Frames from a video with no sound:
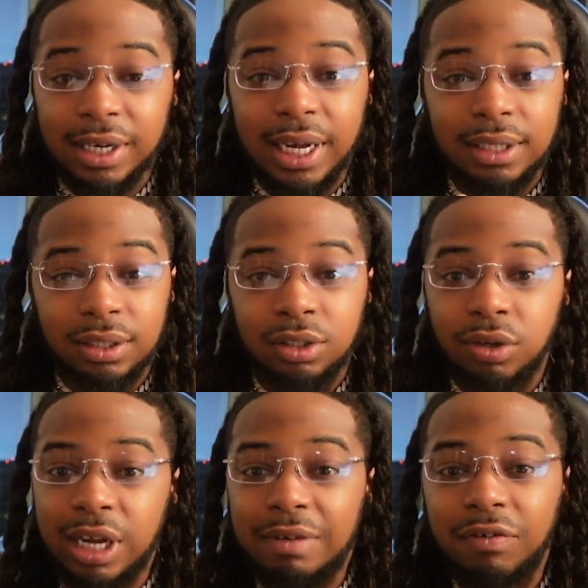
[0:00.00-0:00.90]
like, you know,
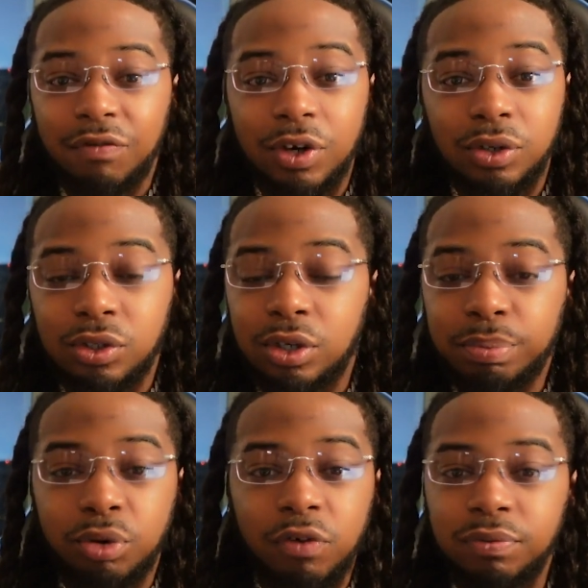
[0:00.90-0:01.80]
Navy Federal is going to
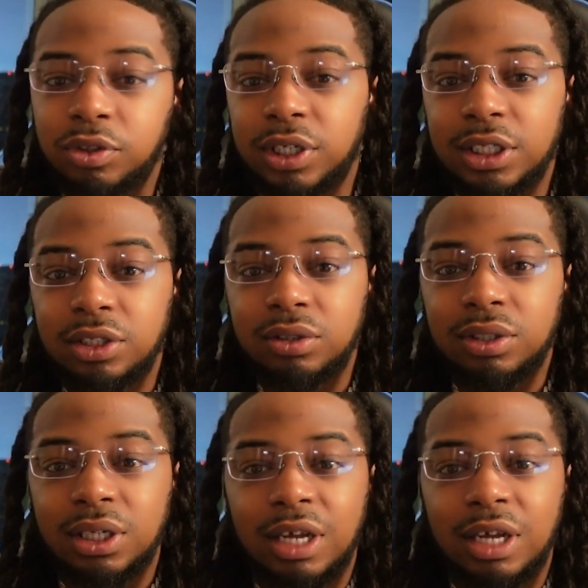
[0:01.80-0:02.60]
pull from TransUnion.